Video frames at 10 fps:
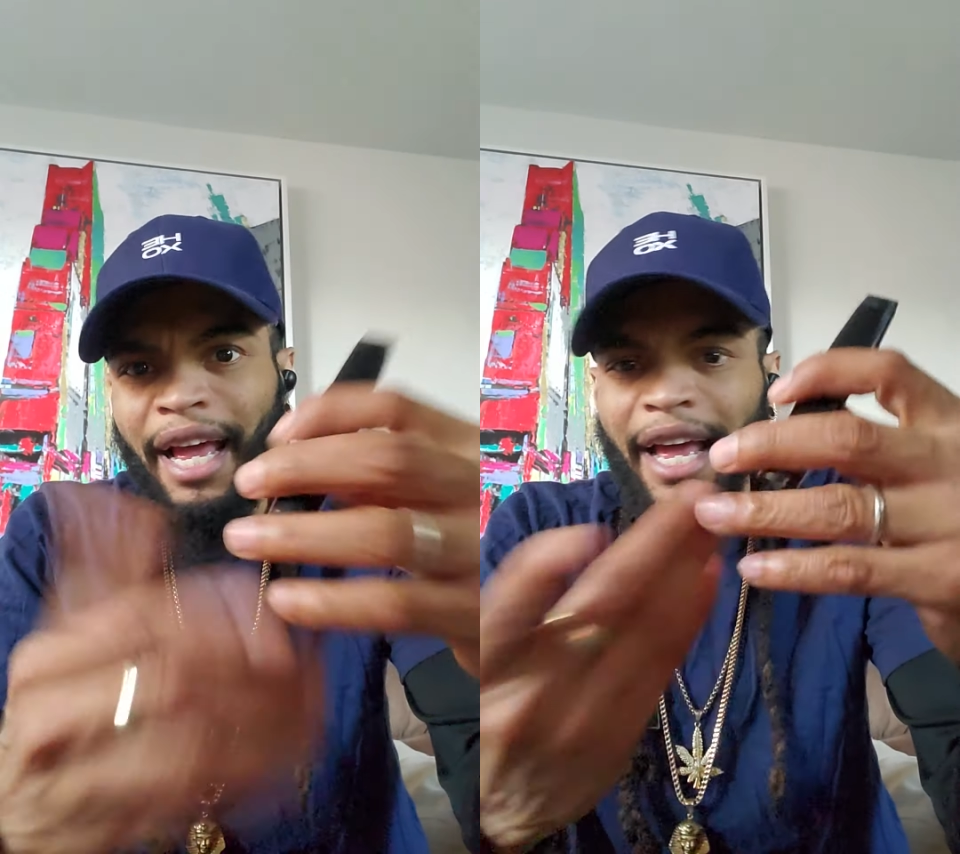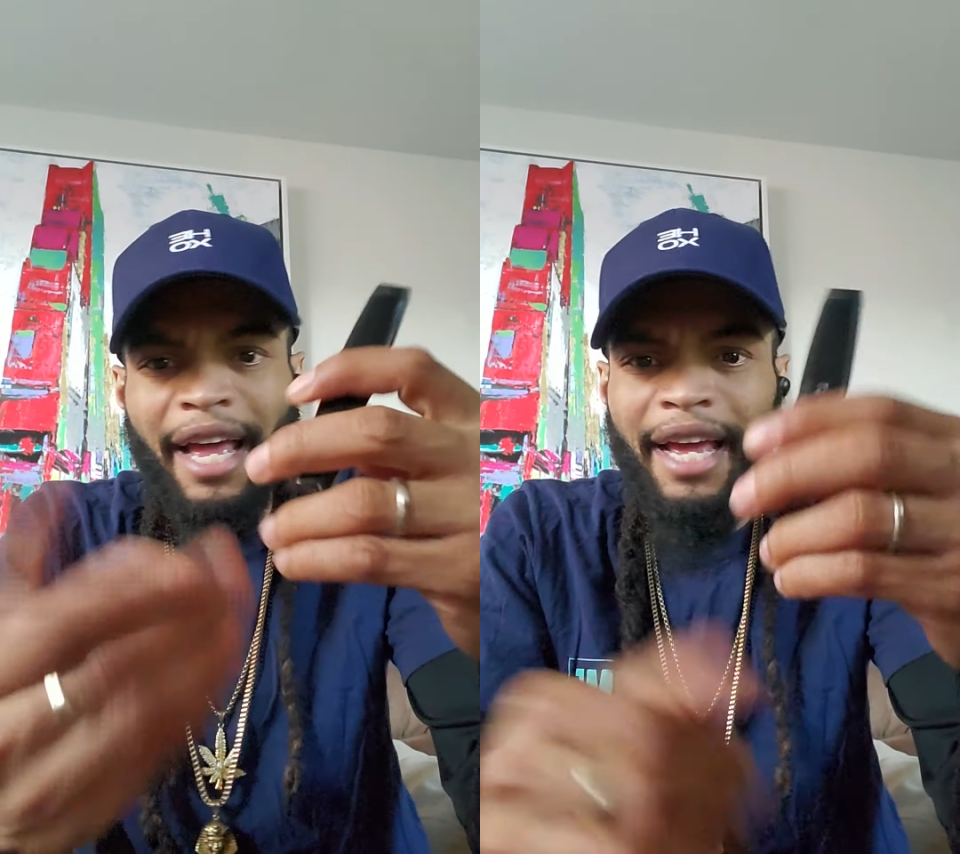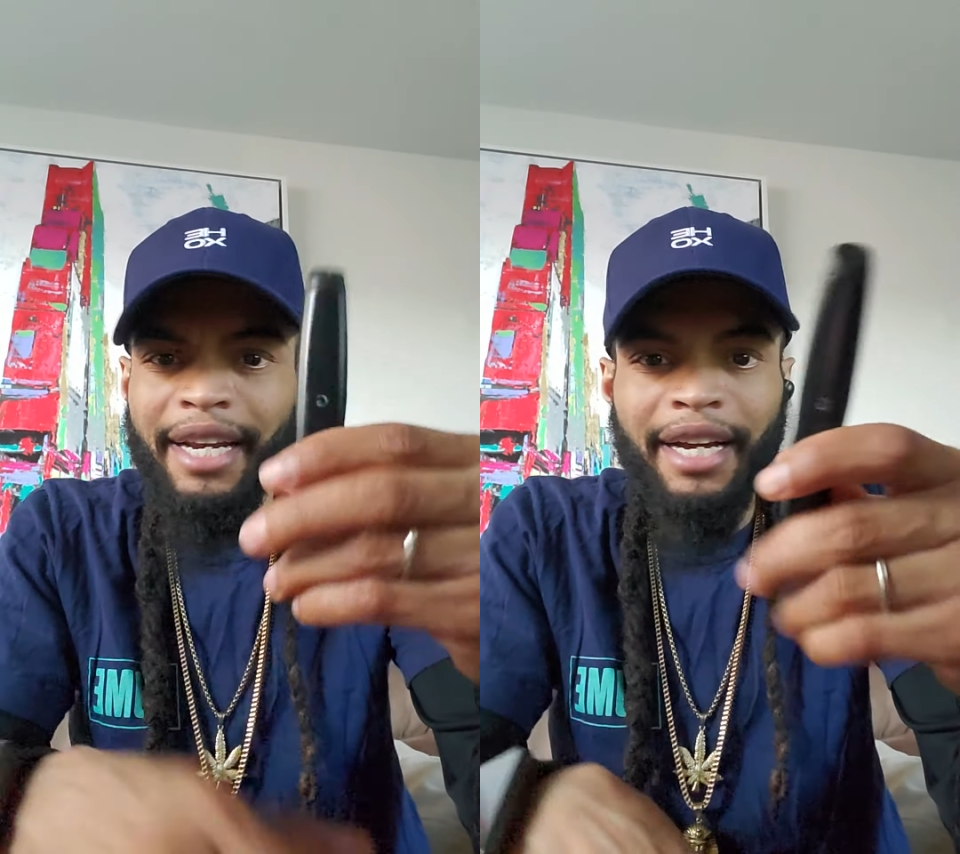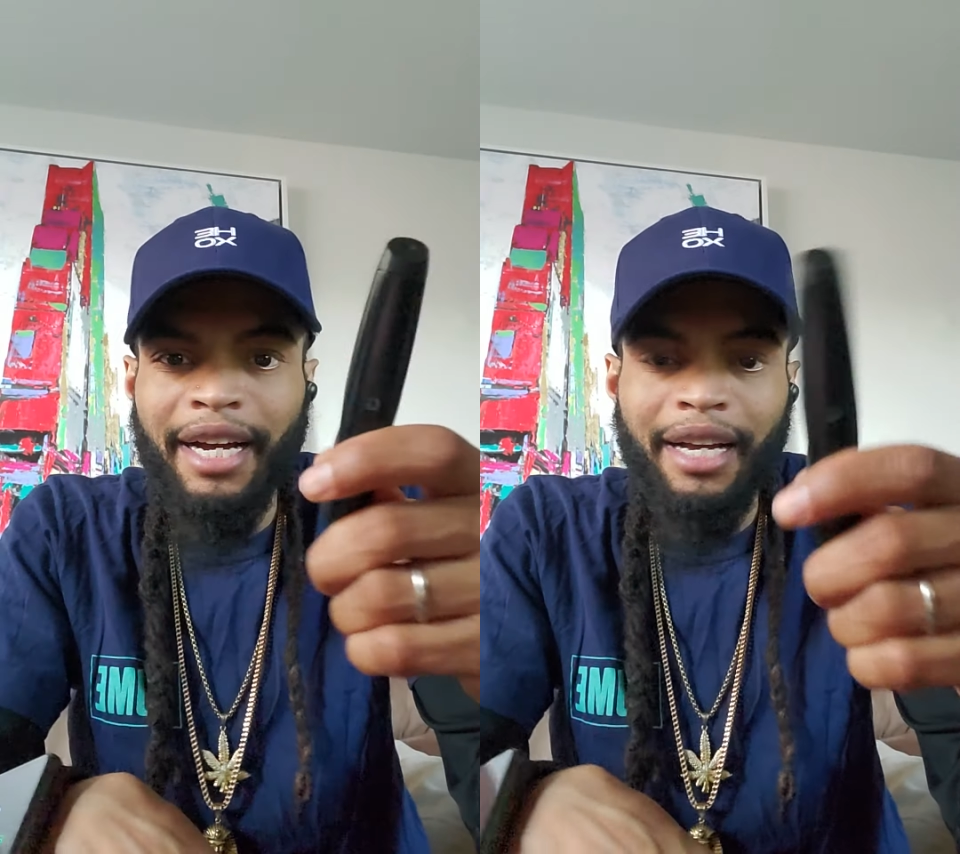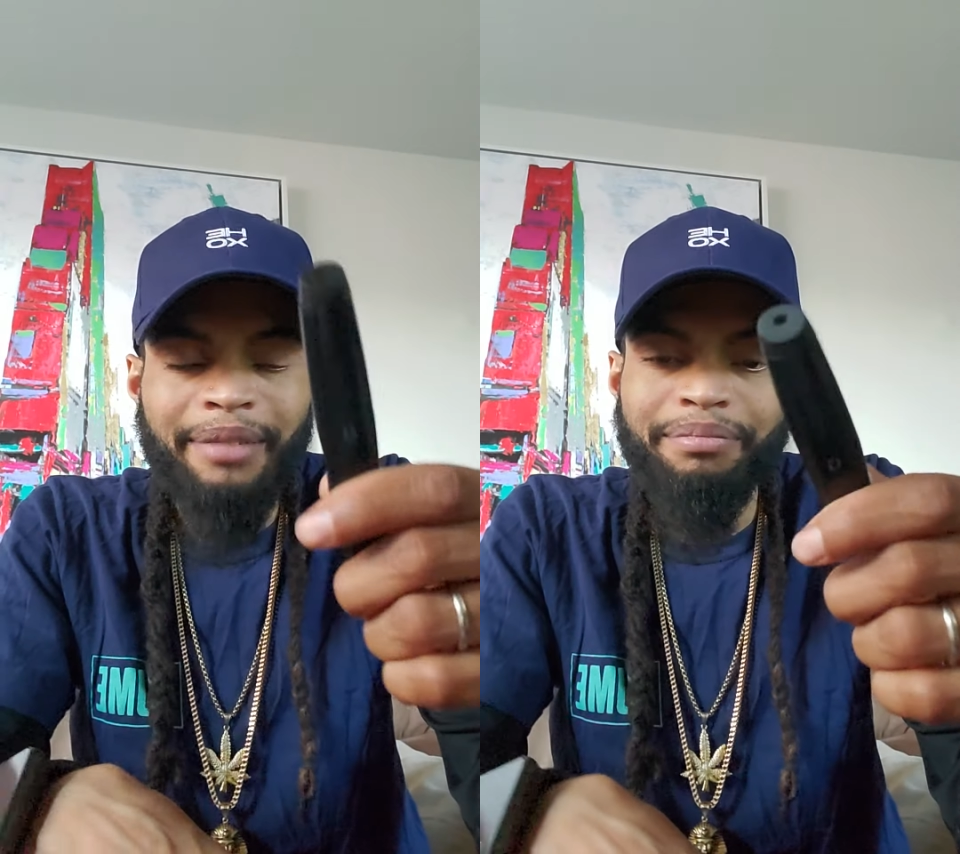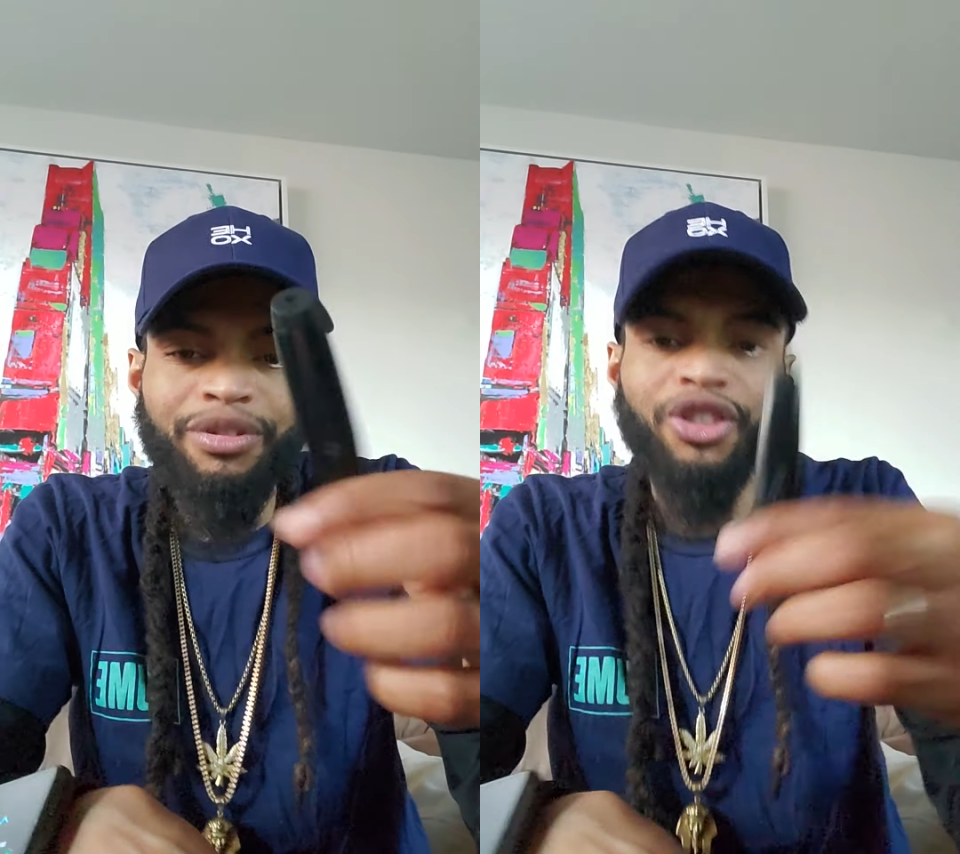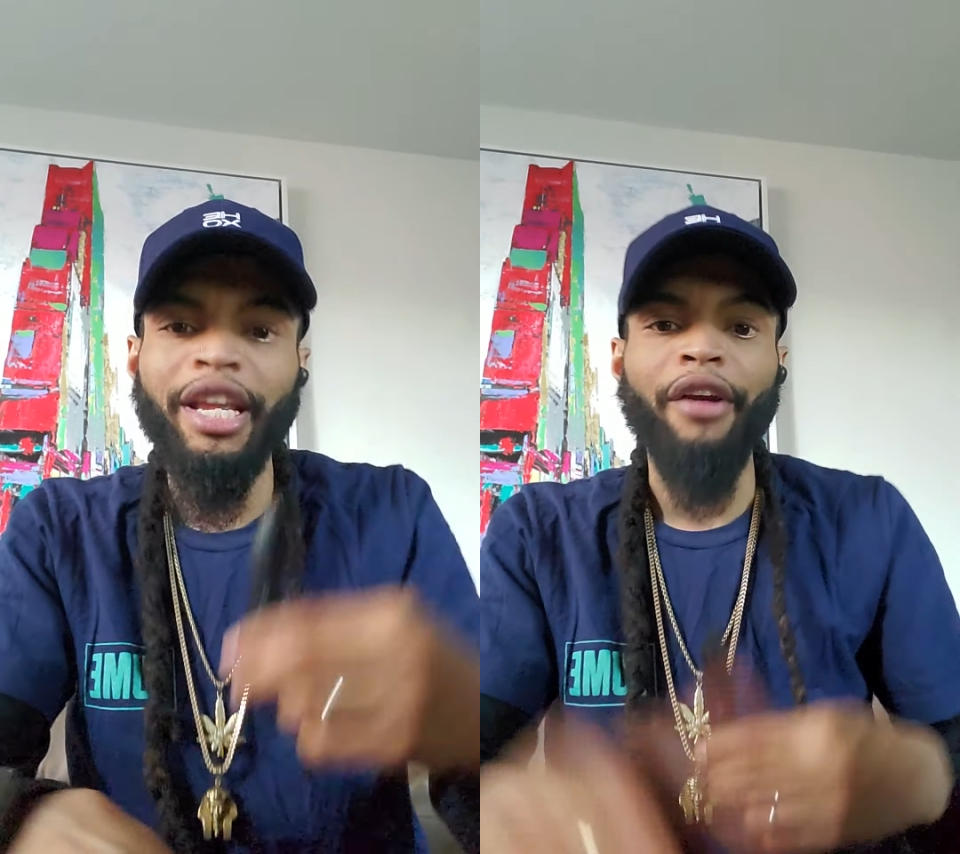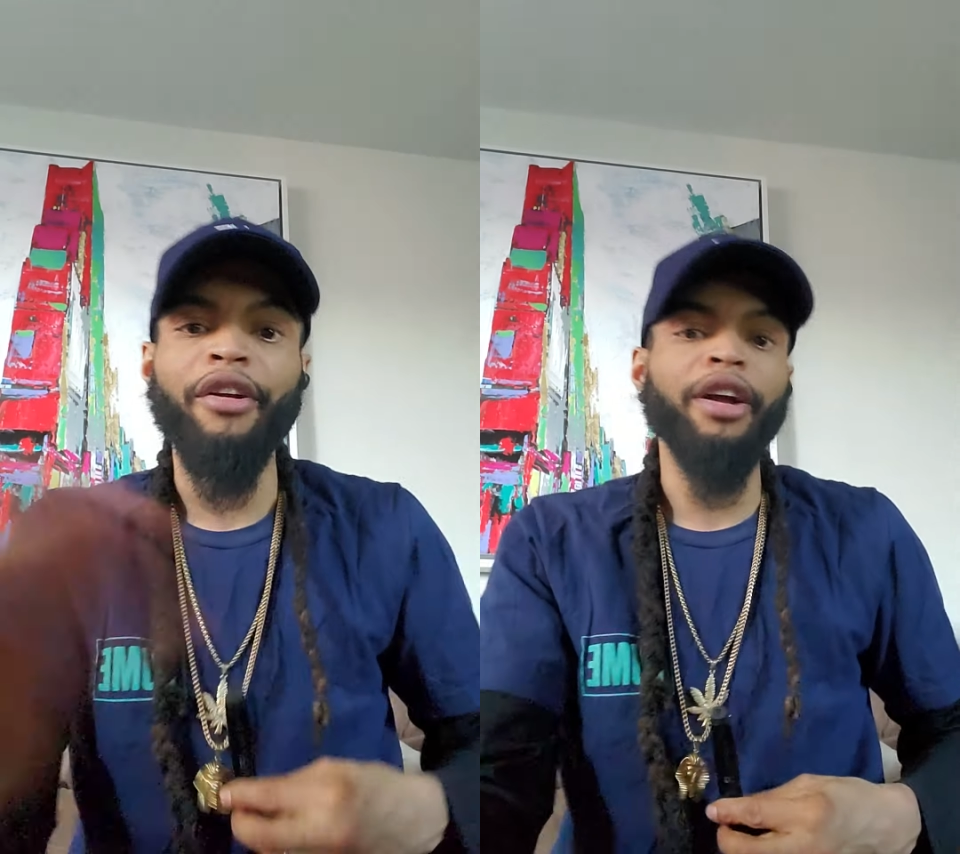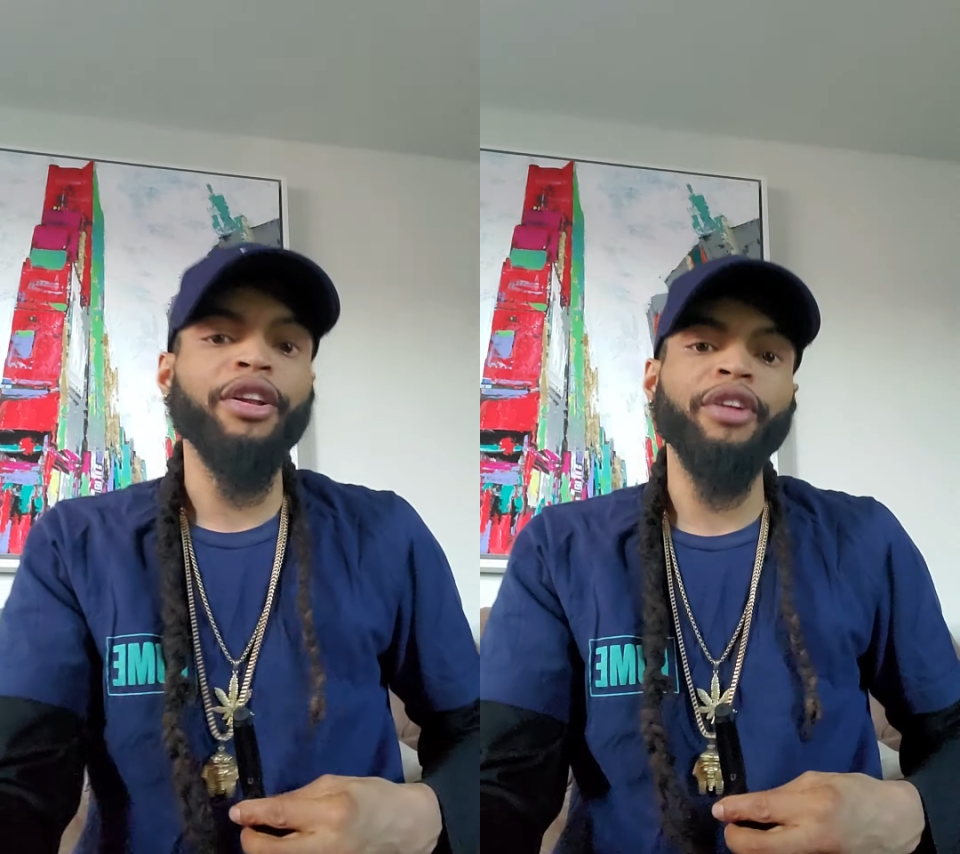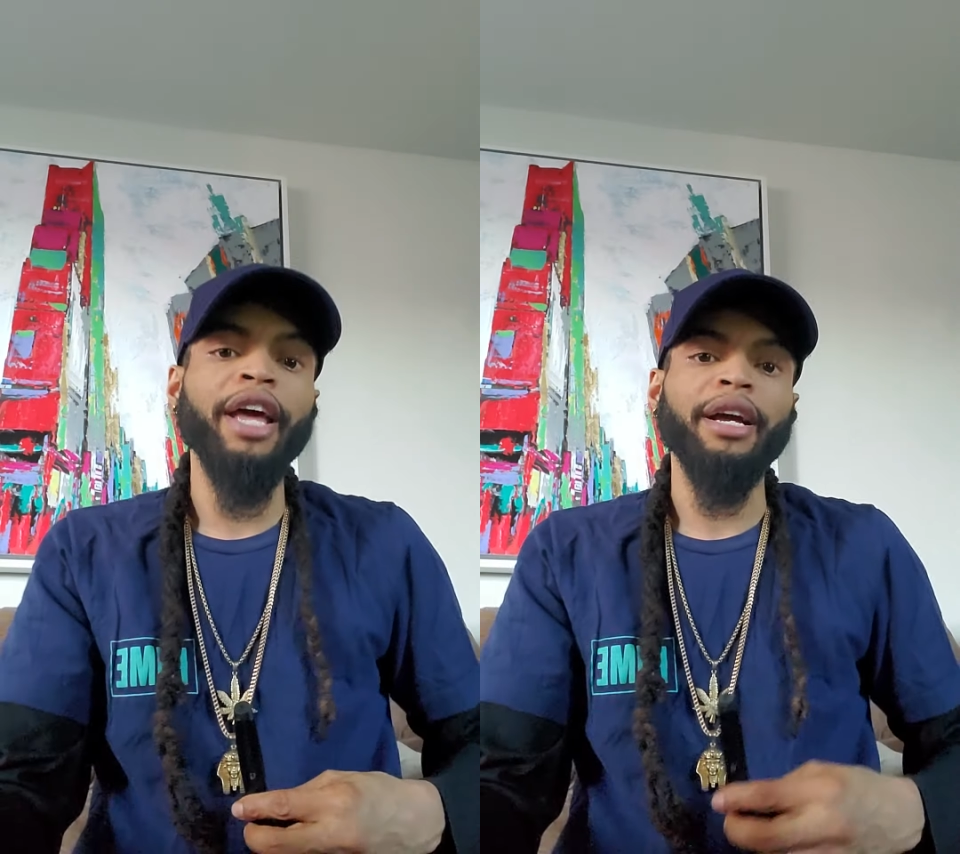and just carry it
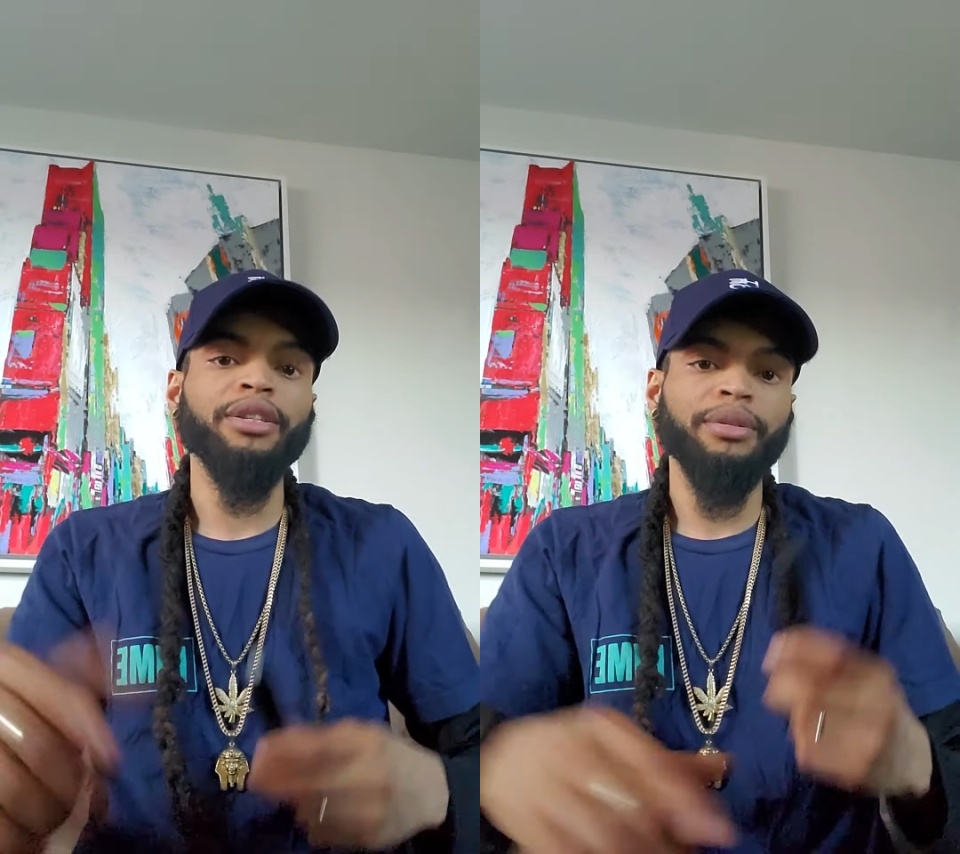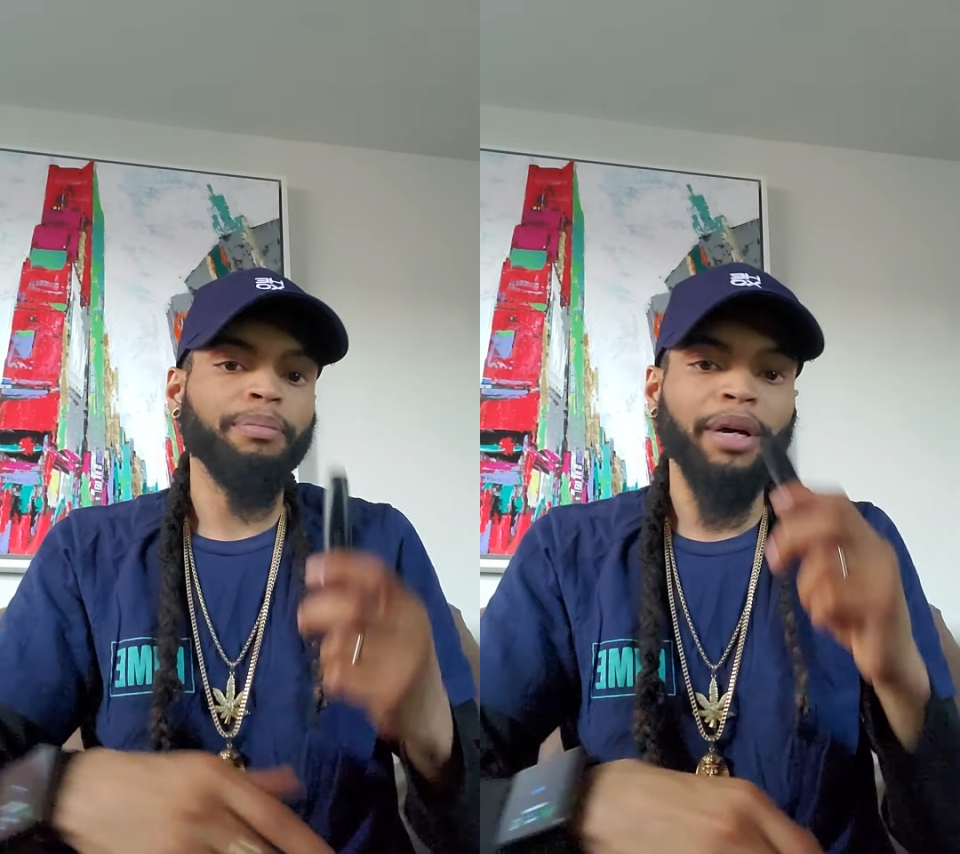around your neck.